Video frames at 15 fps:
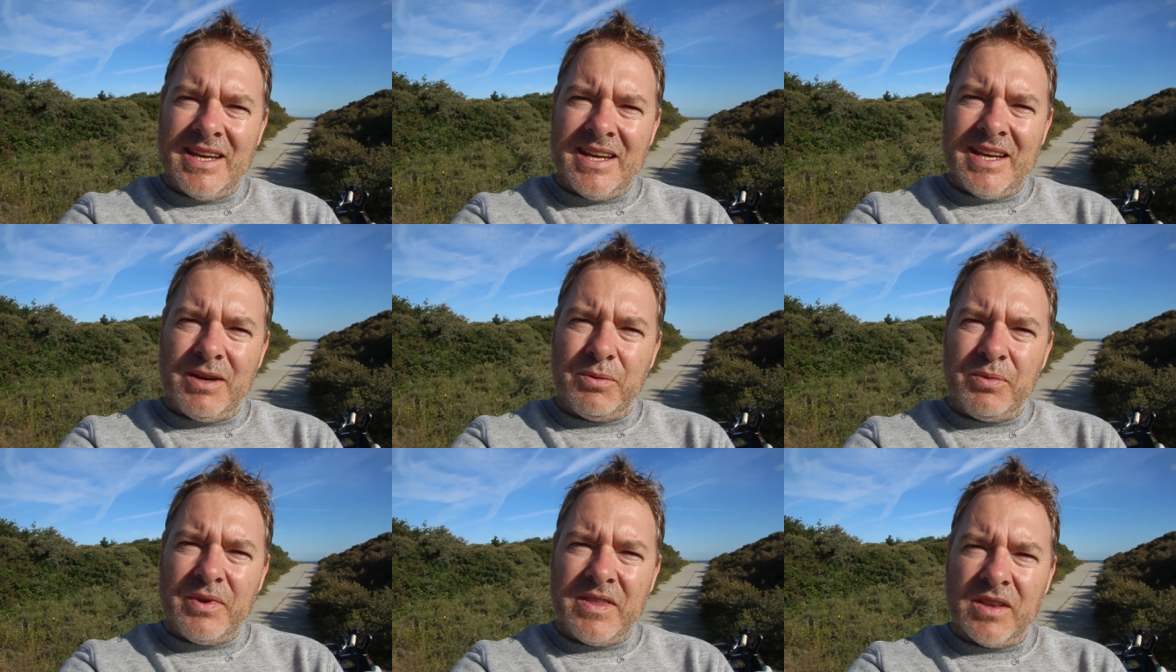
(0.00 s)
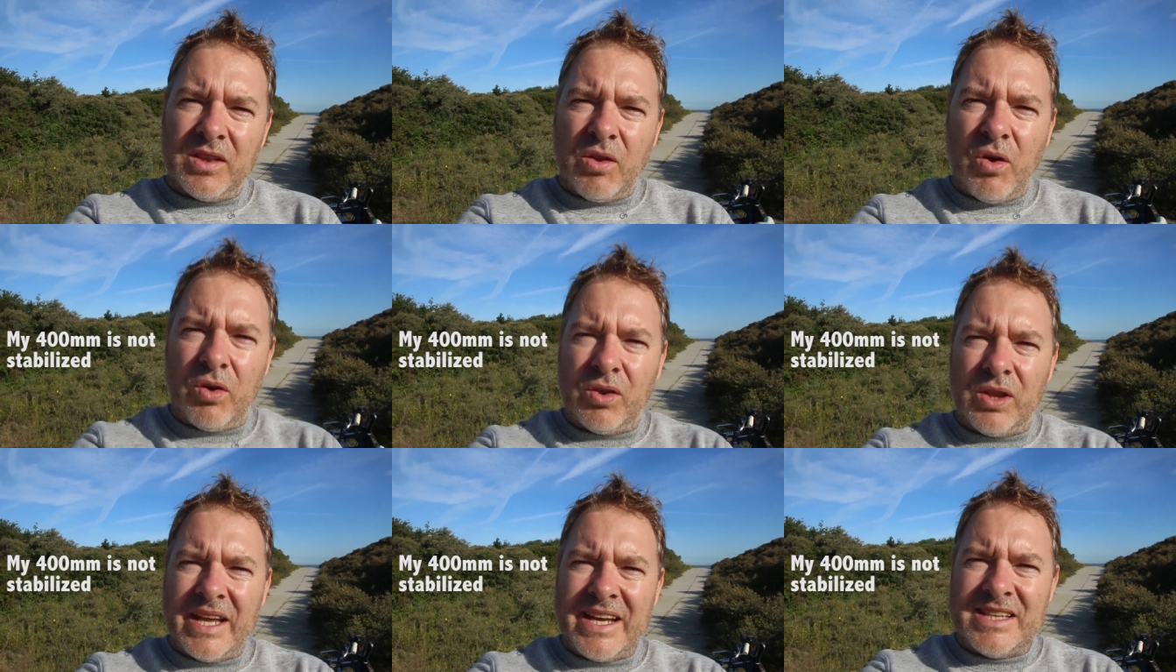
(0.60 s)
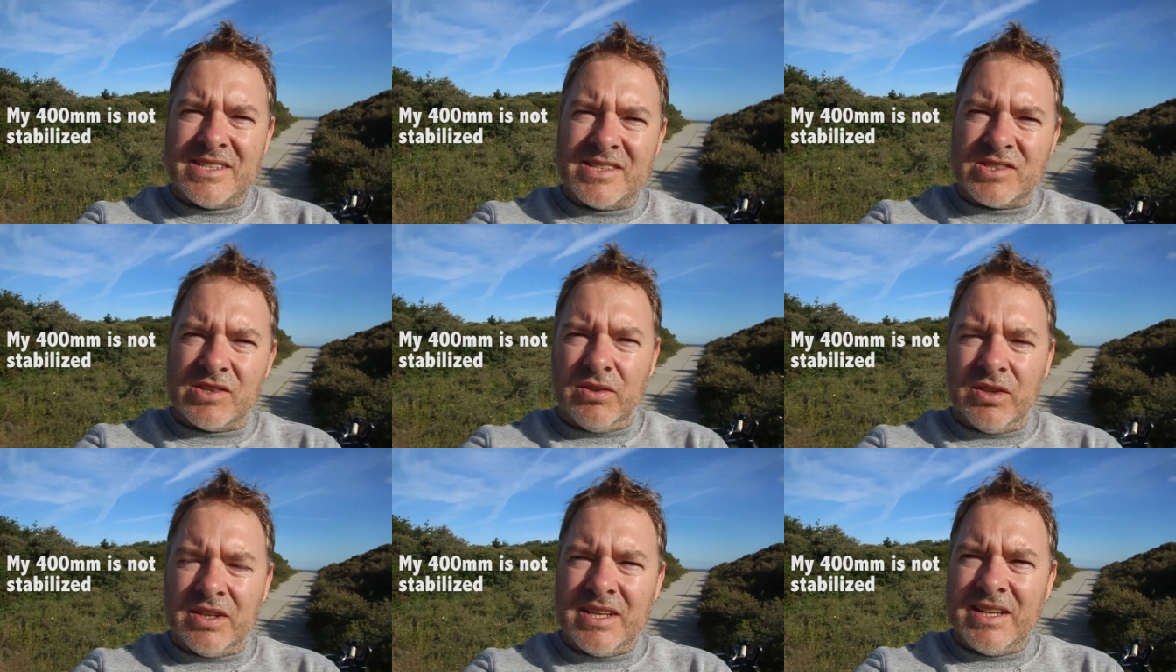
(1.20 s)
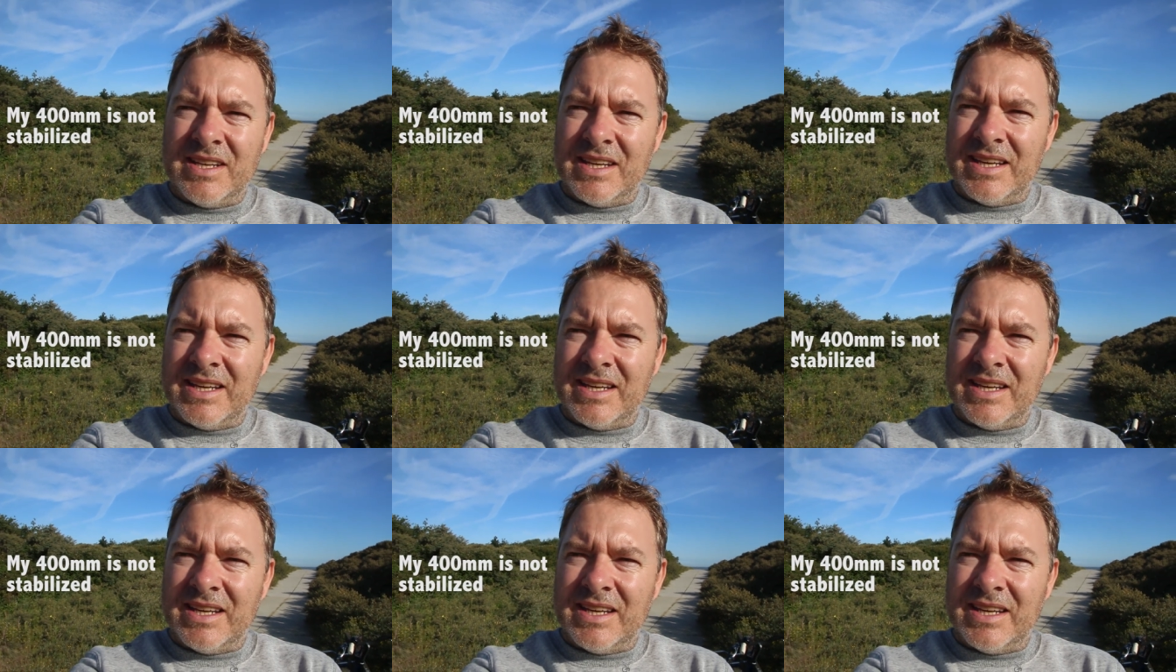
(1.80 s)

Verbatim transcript: uh, with the long lens on.